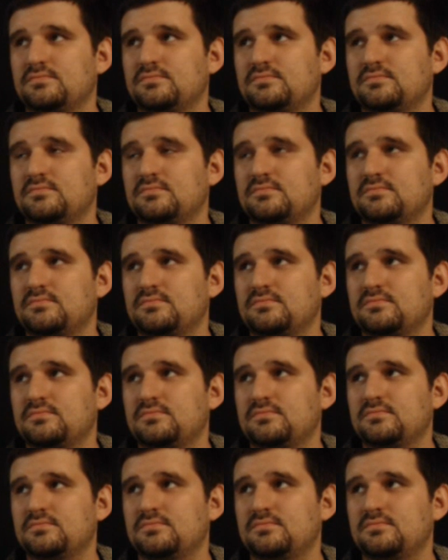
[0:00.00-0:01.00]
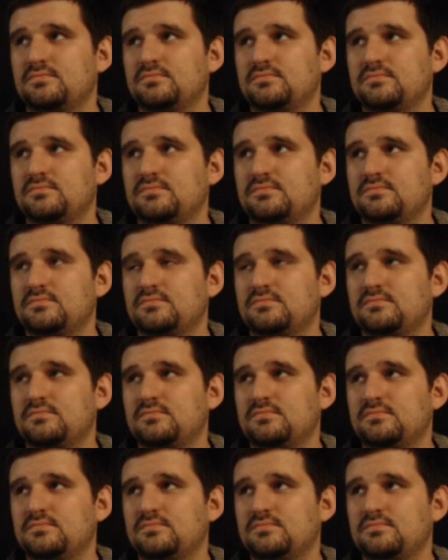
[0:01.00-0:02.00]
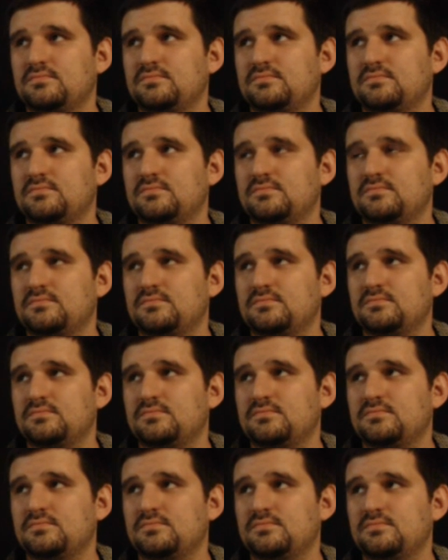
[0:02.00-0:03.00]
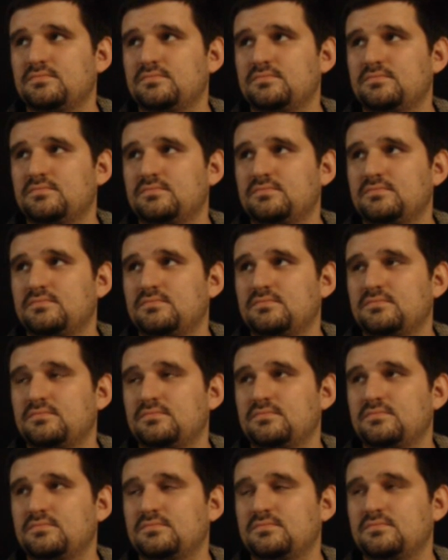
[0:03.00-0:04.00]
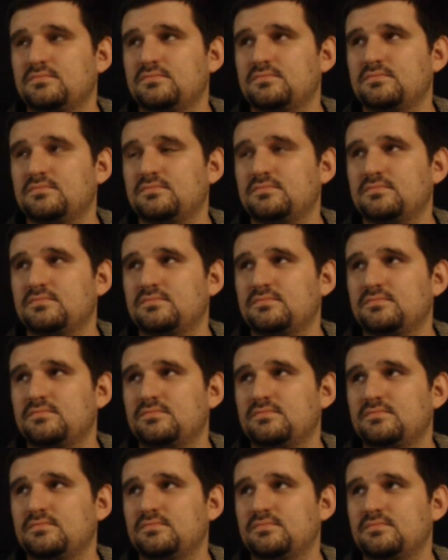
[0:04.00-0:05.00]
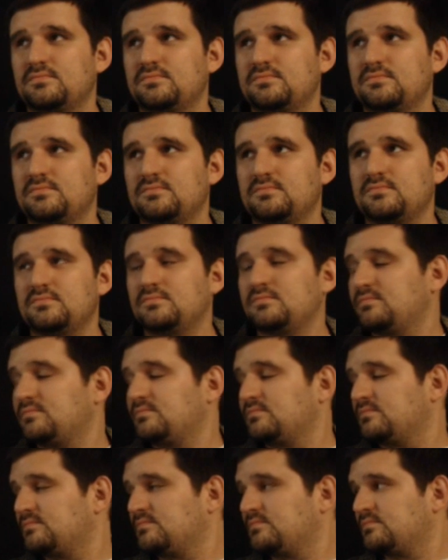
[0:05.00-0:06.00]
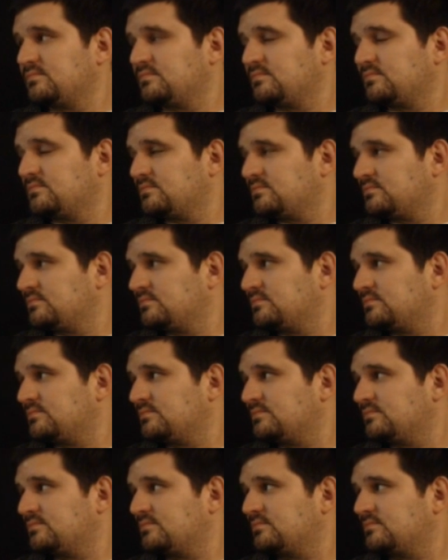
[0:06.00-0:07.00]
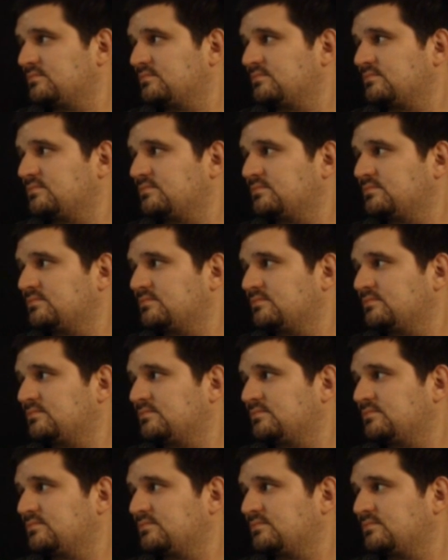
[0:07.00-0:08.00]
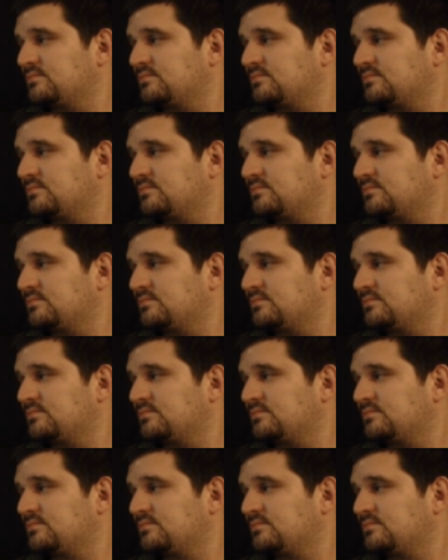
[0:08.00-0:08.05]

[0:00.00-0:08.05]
The person shown says nothing.